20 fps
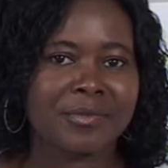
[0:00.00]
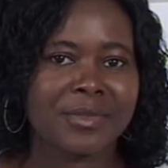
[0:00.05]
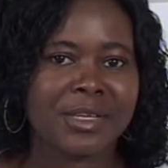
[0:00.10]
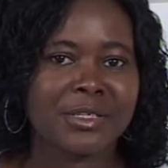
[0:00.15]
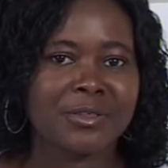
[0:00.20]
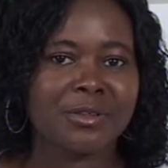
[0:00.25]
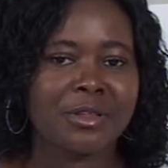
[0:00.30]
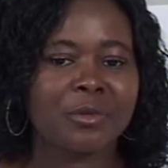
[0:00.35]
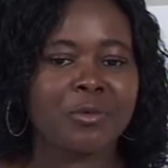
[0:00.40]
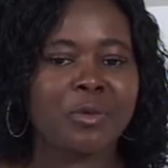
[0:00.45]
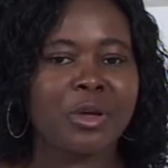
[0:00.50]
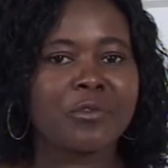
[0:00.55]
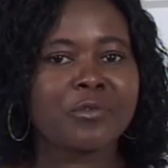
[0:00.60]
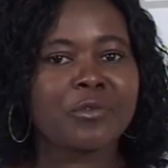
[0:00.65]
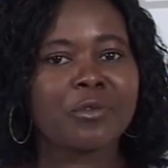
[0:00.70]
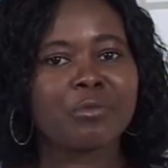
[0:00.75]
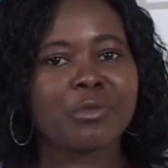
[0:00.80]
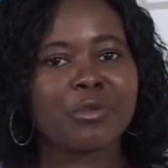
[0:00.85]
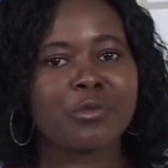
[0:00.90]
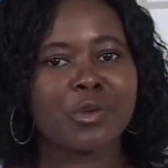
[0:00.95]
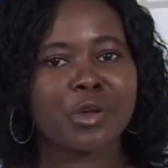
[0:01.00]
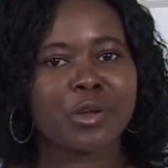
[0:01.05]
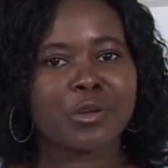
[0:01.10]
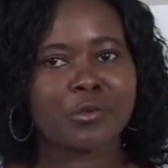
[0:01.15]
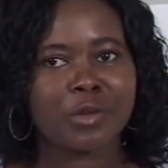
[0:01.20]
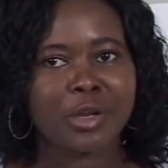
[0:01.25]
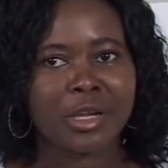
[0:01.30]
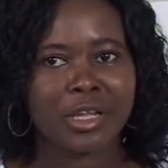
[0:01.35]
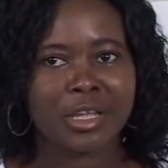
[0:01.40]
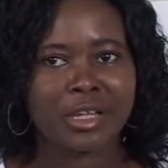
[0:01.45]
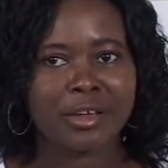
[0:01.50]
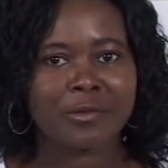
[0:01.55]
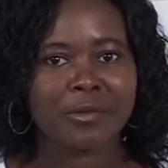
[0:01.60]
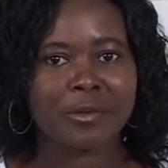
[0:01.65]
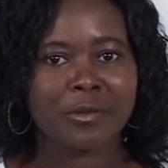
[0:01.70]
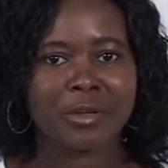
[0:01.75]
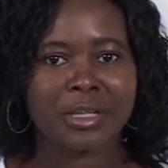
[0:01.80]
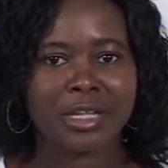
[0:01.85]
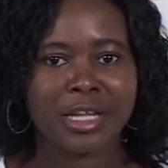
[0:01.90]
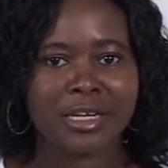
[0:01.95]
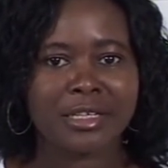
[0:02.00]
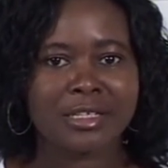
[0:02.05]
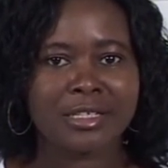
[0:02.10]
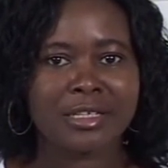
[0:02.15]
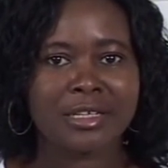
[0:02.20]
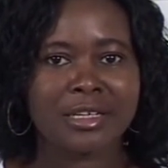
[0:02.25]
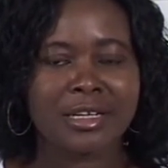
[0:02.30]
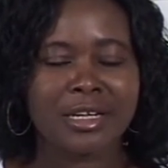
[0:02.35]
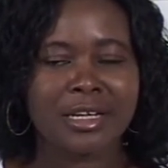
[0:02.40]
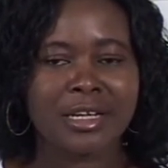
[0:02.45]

So then we have to be very, very careful on that.